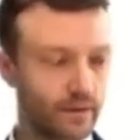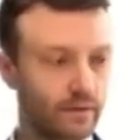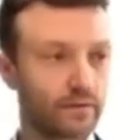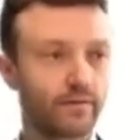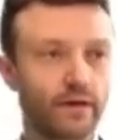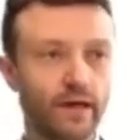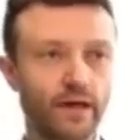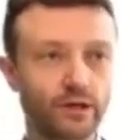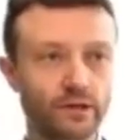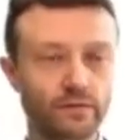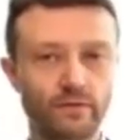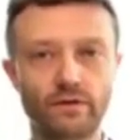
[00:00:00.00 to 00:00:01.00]

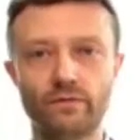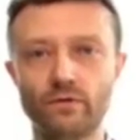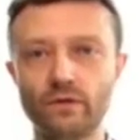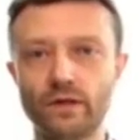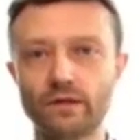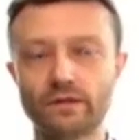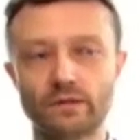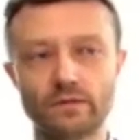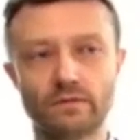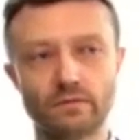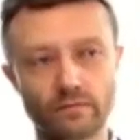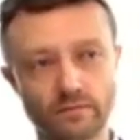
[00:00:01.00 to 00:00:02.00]
clarifications for a few
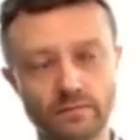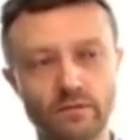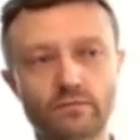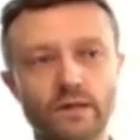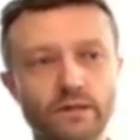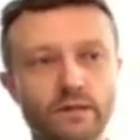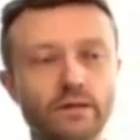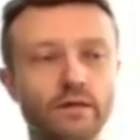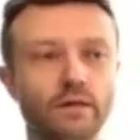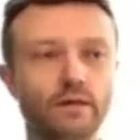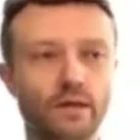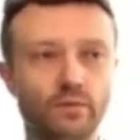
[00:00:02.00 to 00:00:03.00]
years already,
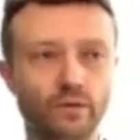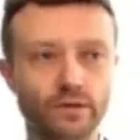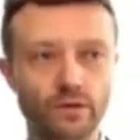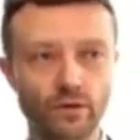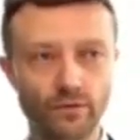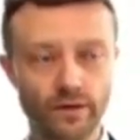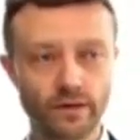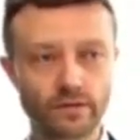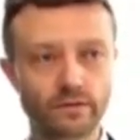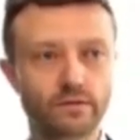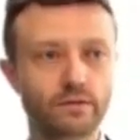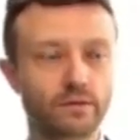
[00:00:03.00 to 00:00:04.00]
it was known that
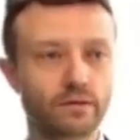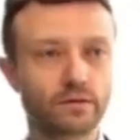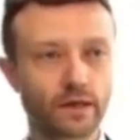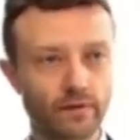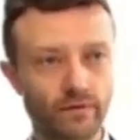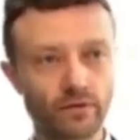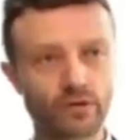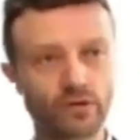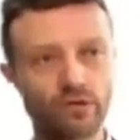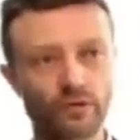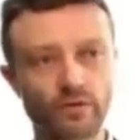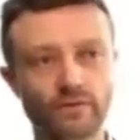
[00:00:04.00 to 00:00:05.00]

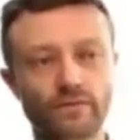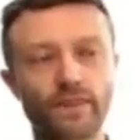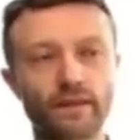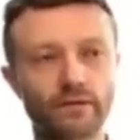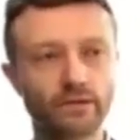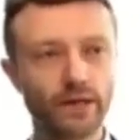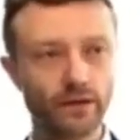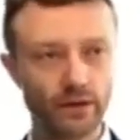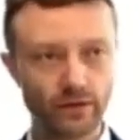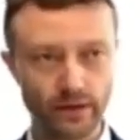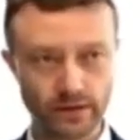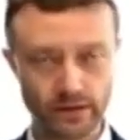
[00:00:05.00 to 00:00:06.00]
conversion of retained
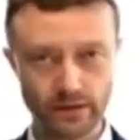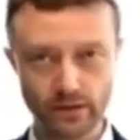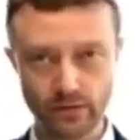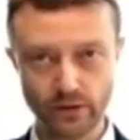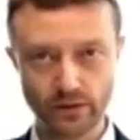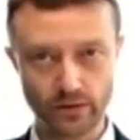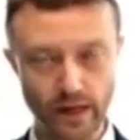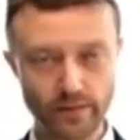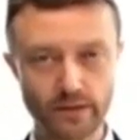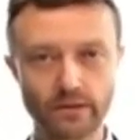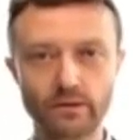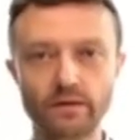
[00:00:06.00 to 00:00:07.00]
earnings into
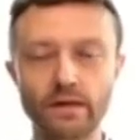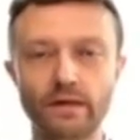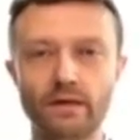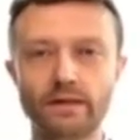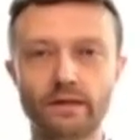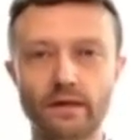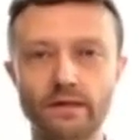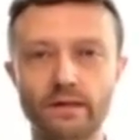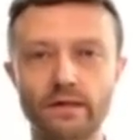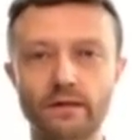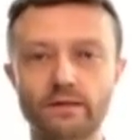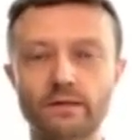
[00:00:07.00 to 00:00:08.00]
capital is
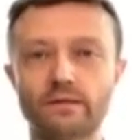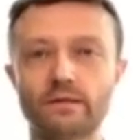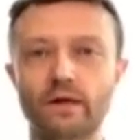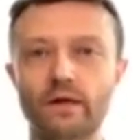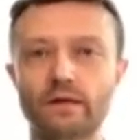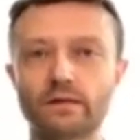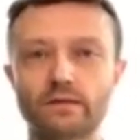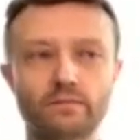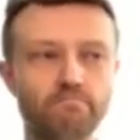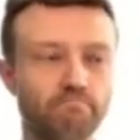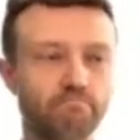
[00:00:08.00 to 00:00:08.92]
considered as